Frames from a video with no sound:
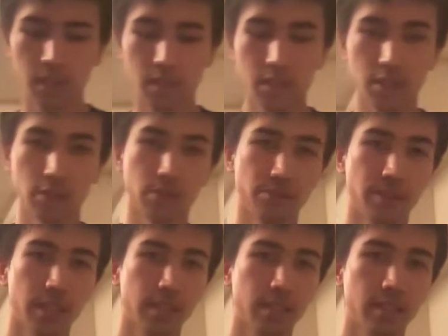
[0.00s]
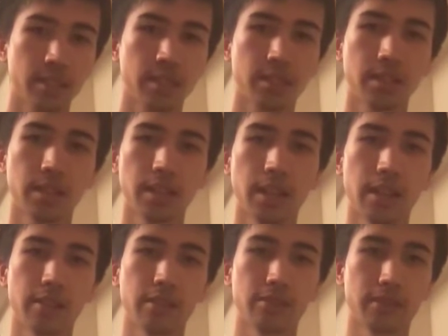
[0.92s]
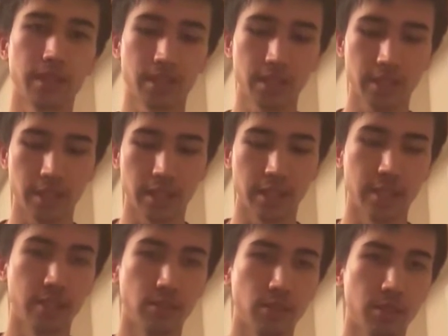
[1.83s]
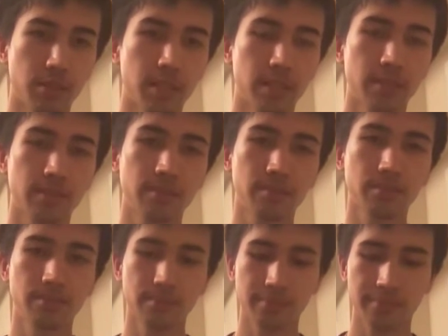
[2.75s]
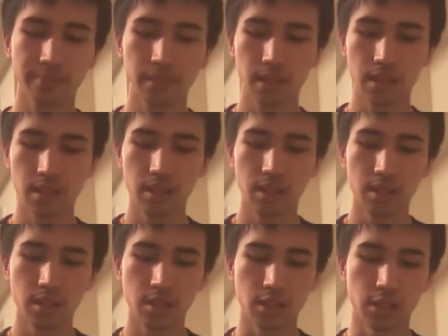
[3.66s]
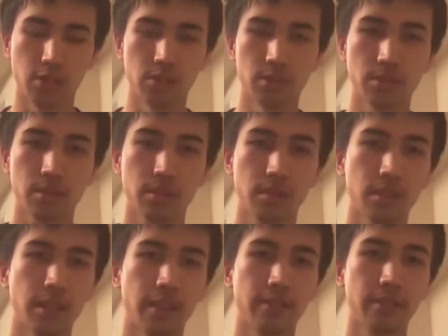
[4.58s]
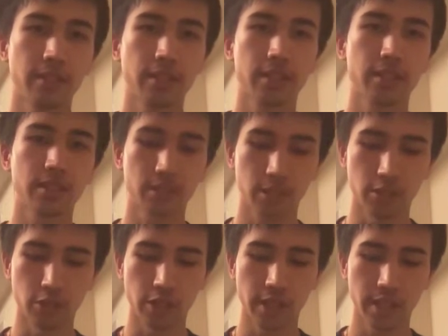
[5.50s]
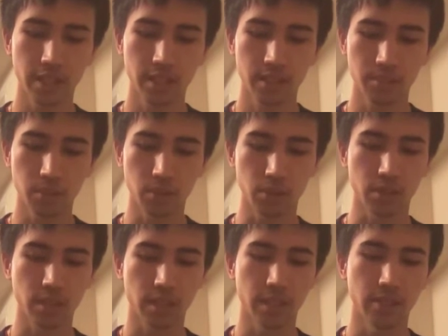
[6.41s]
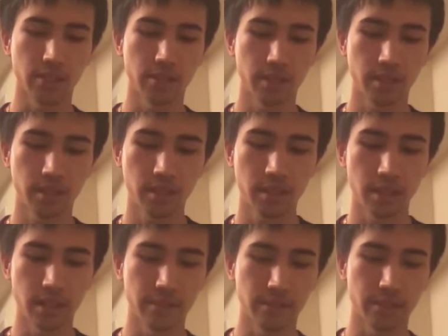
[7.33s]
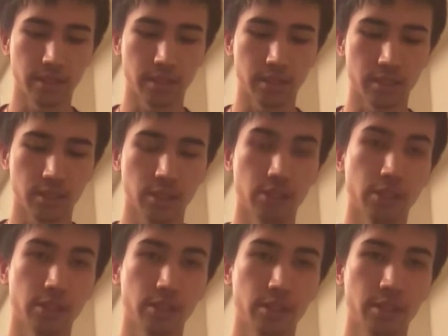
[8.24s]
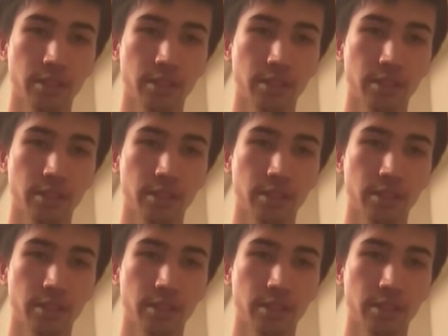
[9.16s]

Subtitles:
So finally, how do we stay in orbit? So drag pulls down everything to Earth.